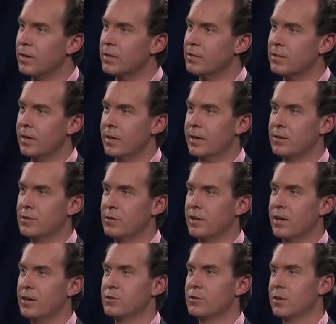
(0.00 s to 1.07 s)
gets that
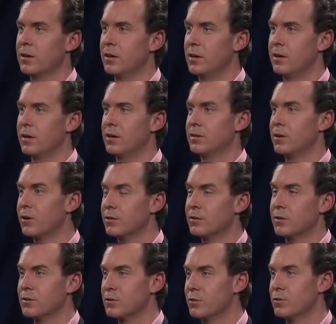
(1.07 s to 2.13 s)
education, as long as
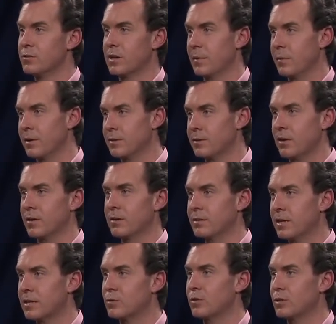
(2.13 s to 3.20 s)
it suits them and as long as
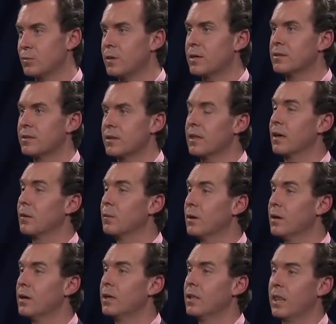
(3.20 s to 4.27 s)
that's what speaks to them,
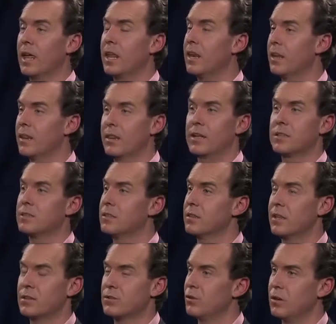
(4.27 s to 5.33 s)
then that's
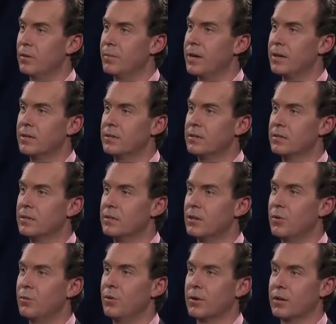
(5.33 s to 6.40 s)
that's all that matters. There's
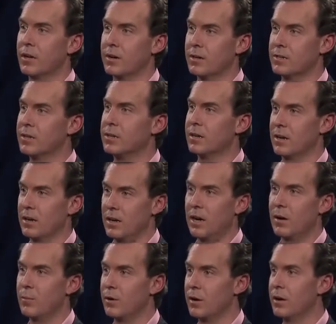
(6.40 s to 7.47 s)
no point going sitting in a
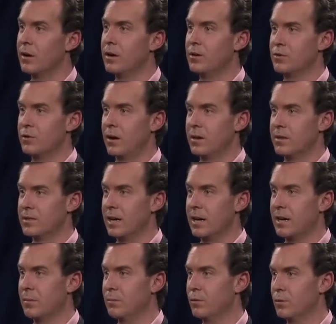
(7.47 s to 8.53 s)
library trying to
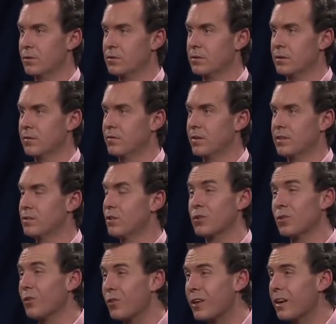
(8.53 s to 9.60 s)
study books if that's not
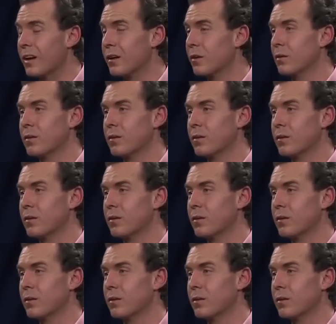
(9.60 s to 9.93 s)
your thing,